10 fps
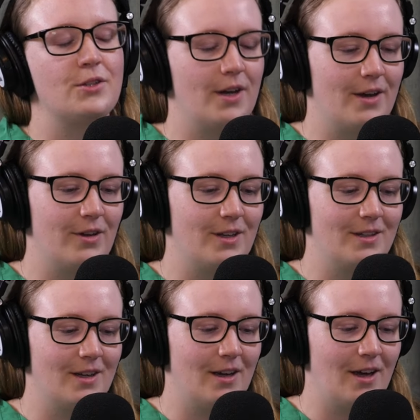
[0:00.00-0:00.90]
So,
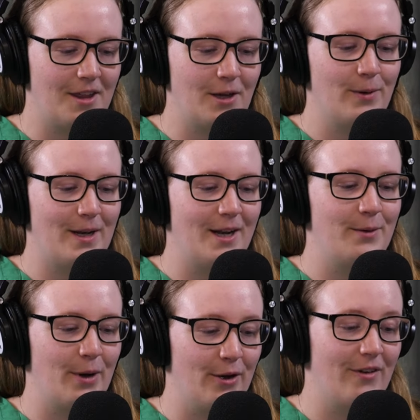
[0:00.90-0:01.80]
Evan, I think we
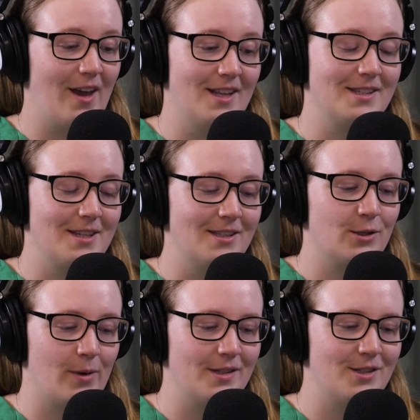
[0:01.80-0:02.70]
need to both answer
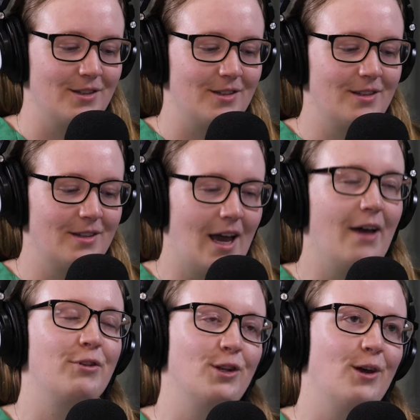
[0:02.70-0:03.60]
this question.
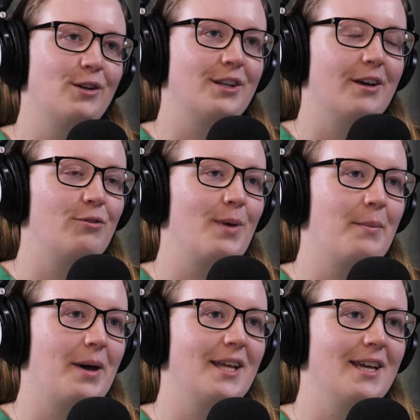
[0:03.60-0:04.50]
Have you learnt enough
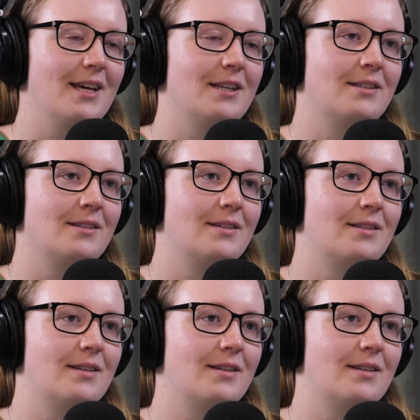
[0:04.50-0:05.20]
about money yet?